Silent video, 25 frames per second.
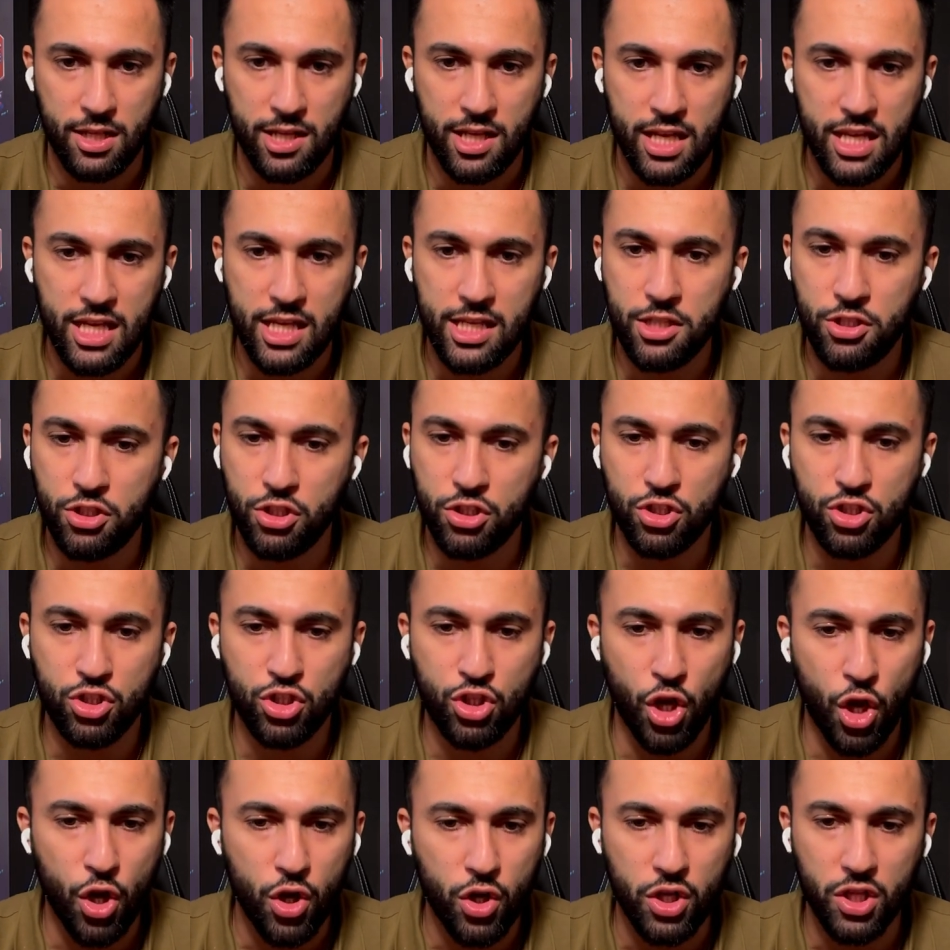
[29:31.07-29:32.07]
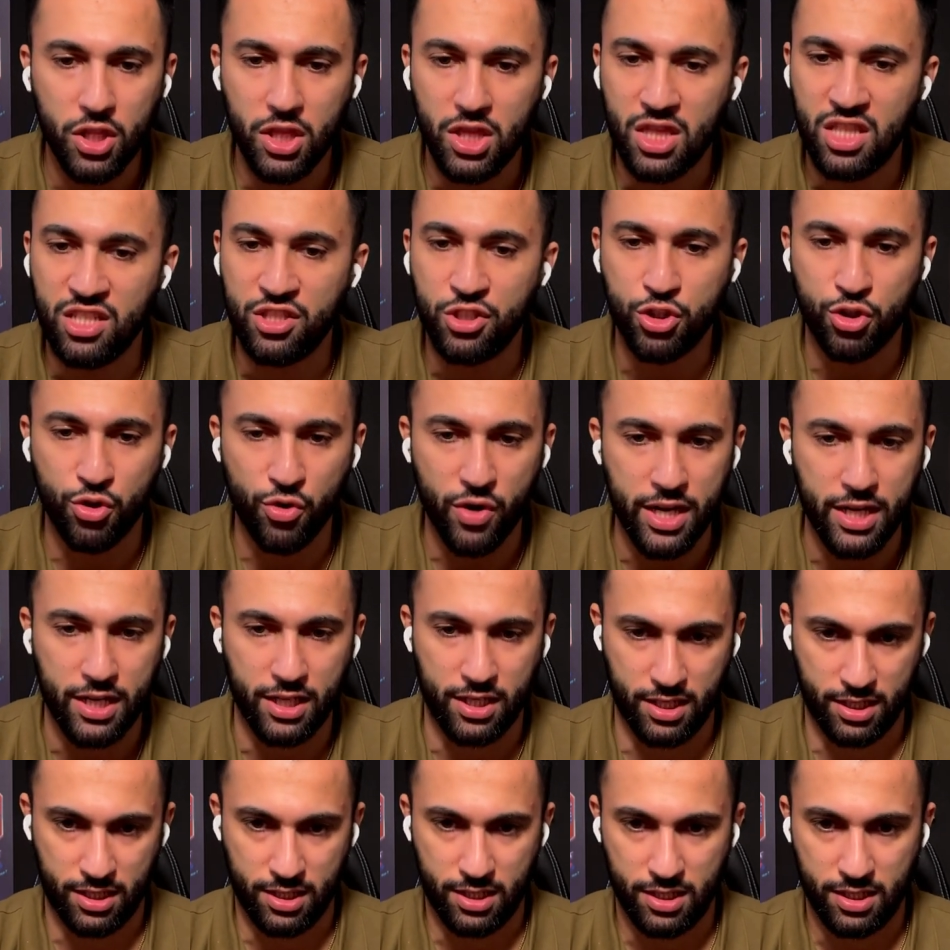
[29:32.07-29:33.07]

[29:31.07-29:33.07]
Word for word: He just took the drink.